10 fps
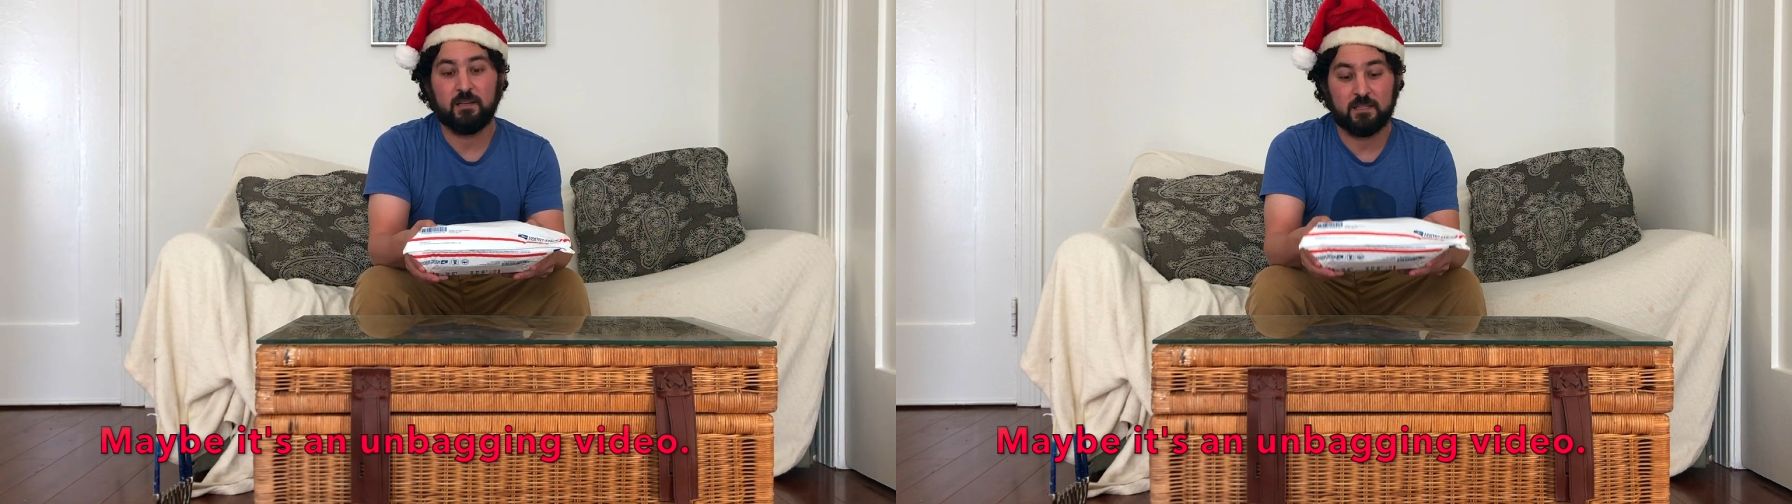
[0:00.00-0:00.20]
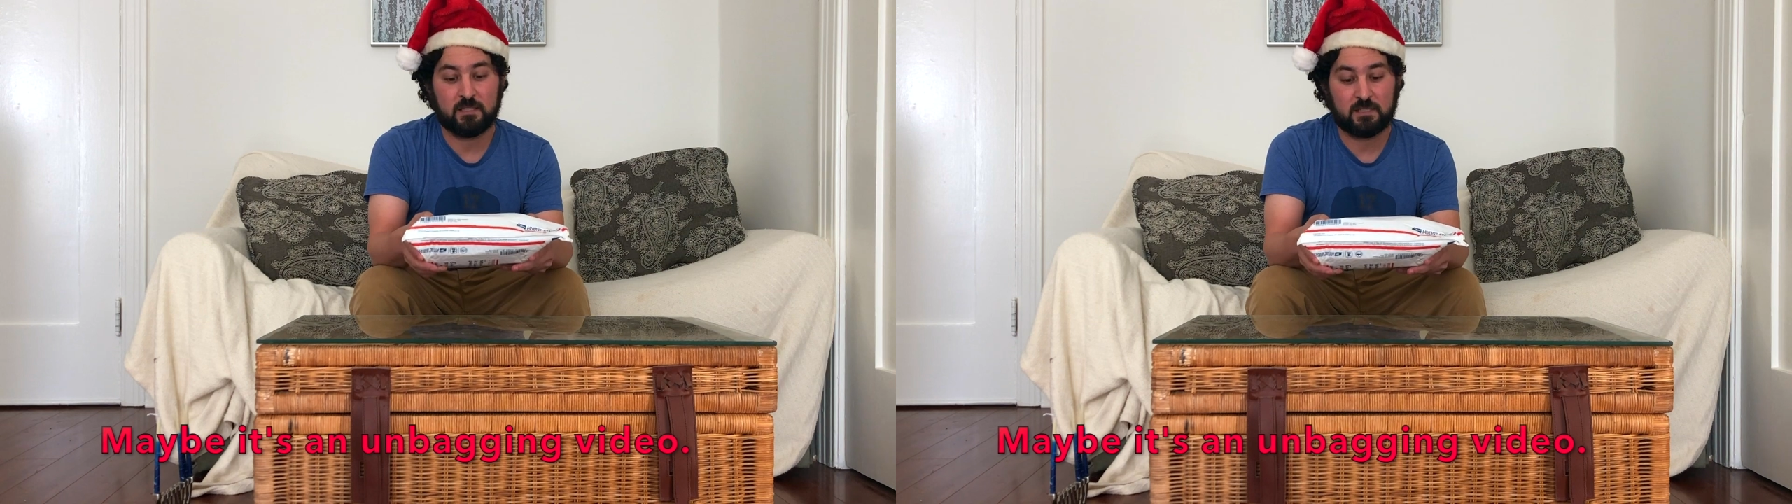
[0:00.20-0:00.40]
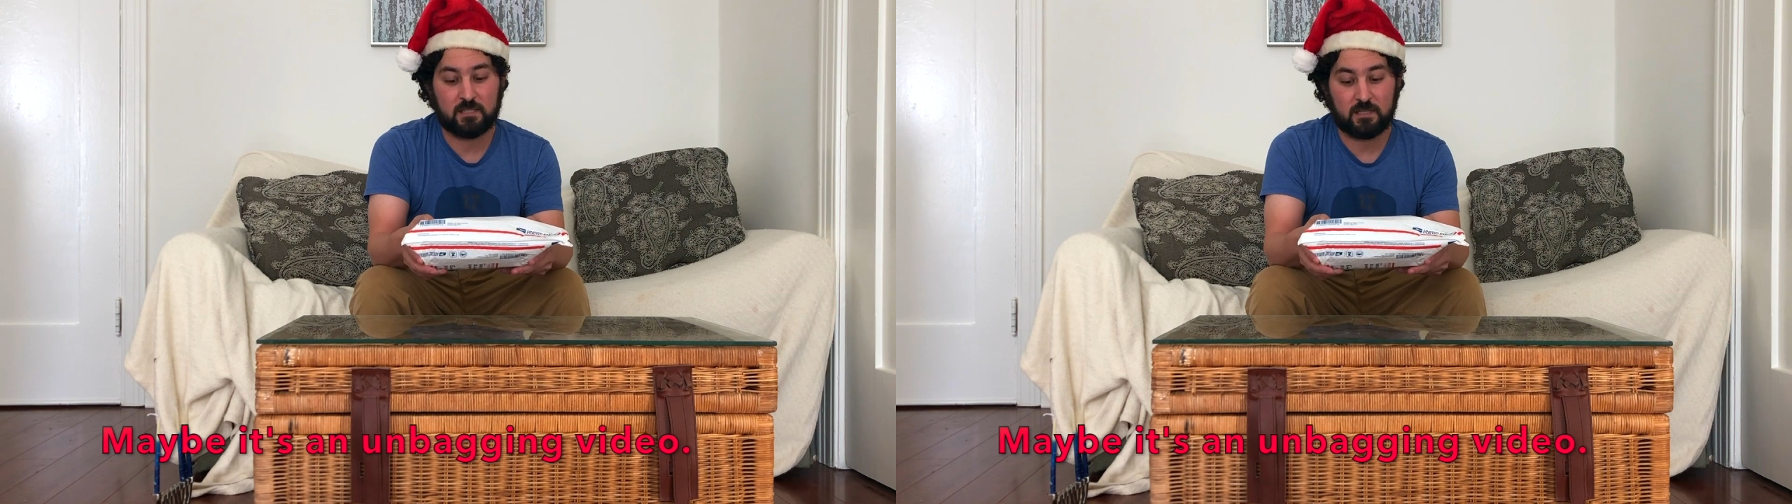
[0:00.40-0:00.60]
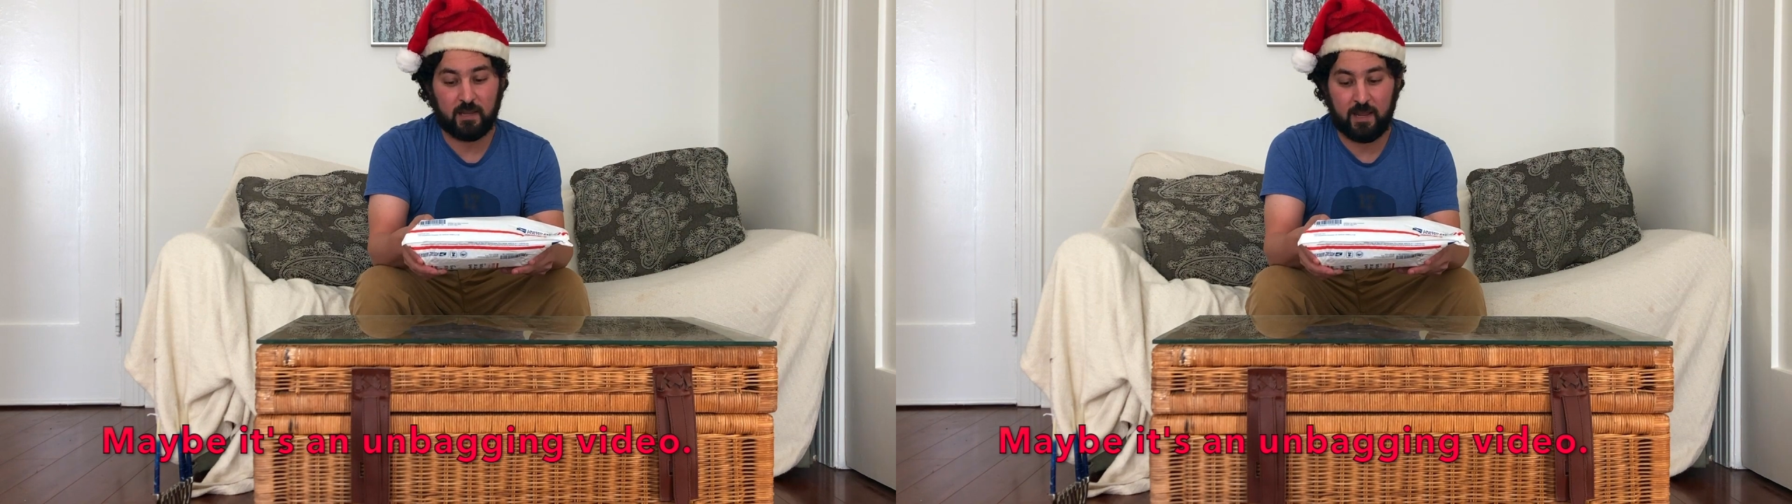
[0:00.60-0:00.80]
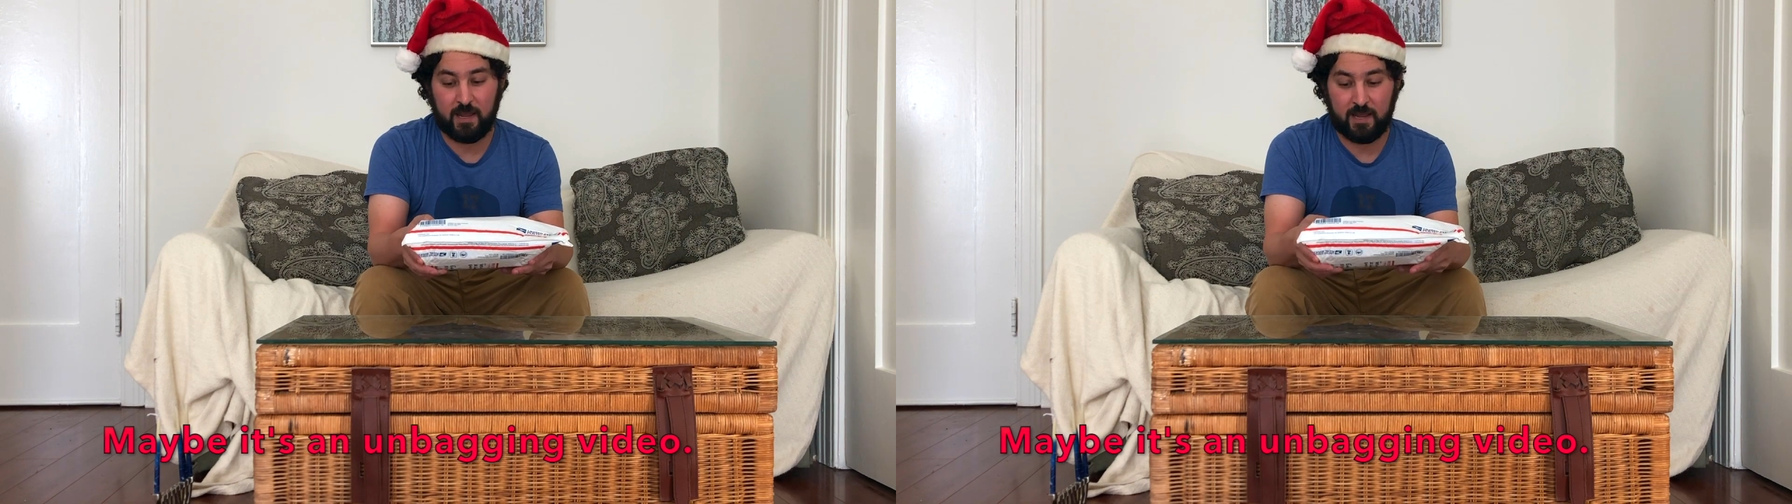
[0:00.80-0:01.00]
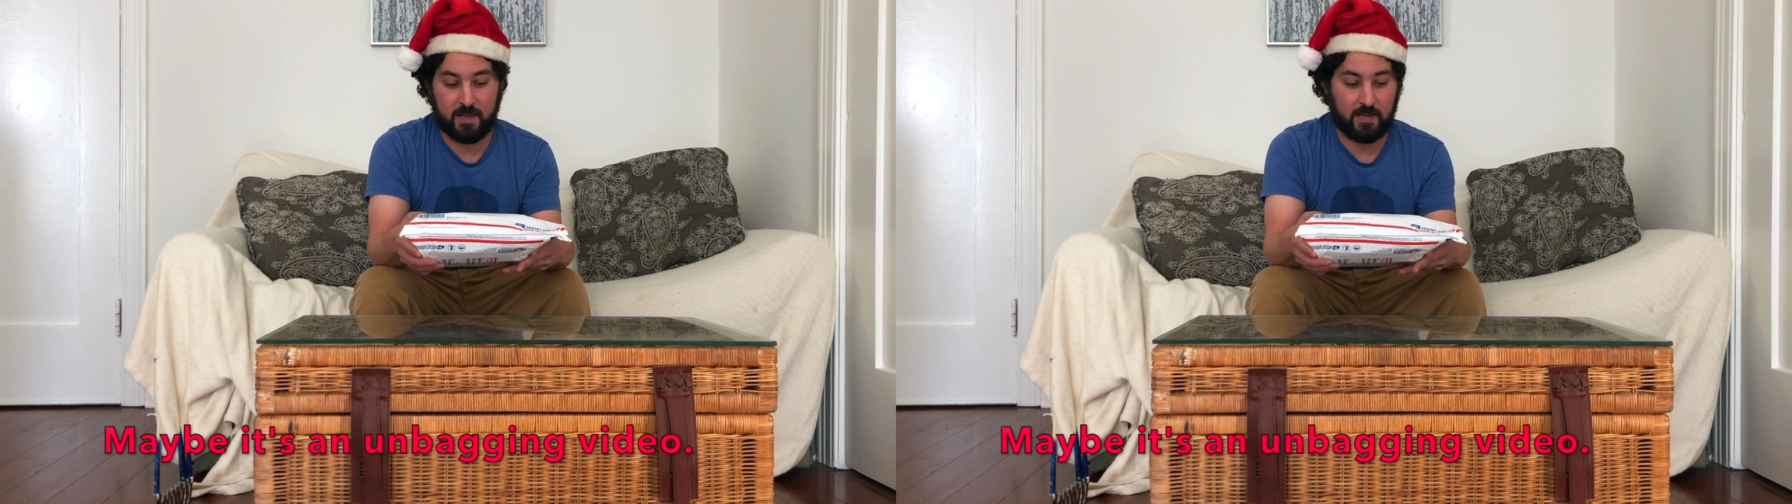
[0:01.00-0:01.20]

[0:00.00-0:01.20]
It's a